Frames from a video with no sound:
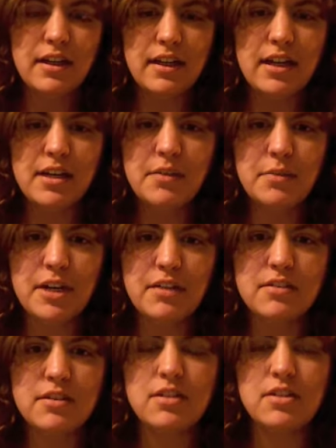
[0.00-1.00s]
anyone
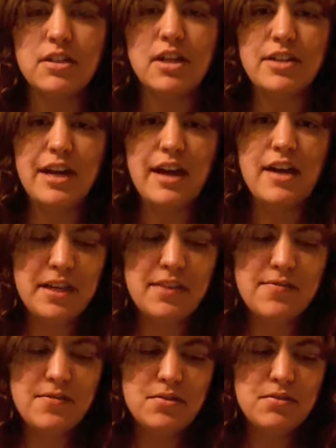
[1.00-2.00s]
else in Nostalgia has.
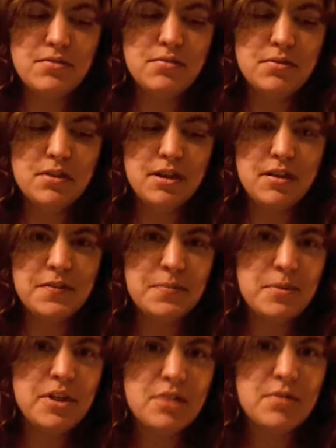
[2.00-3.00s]
If you are
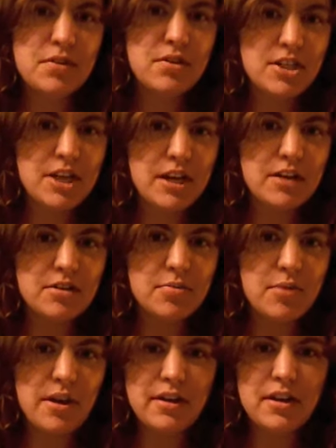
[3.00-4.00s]
familiar with our channel, you
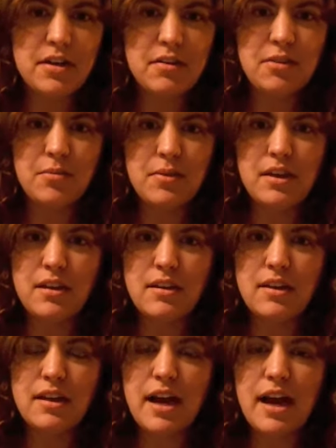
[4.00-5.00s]
probably know
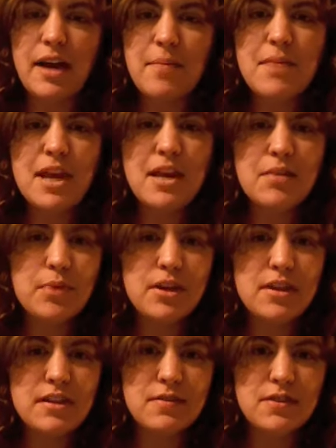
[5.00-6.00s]
that I made one
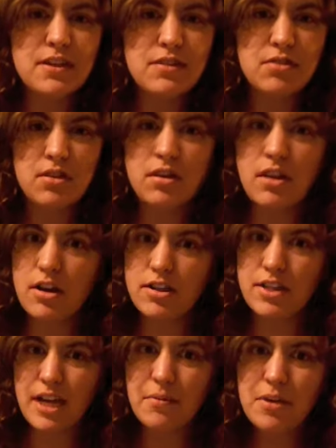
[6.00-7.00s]
of these videos a long
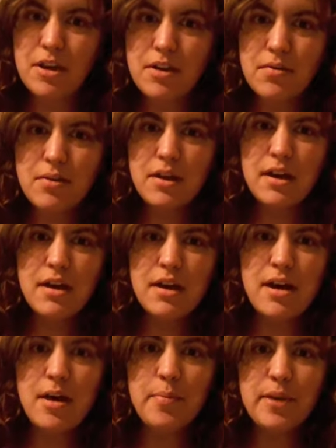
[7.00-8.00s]
time ago,
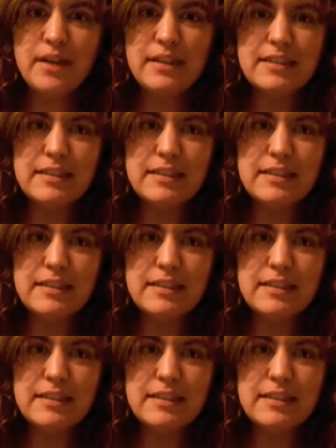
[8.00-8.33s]
but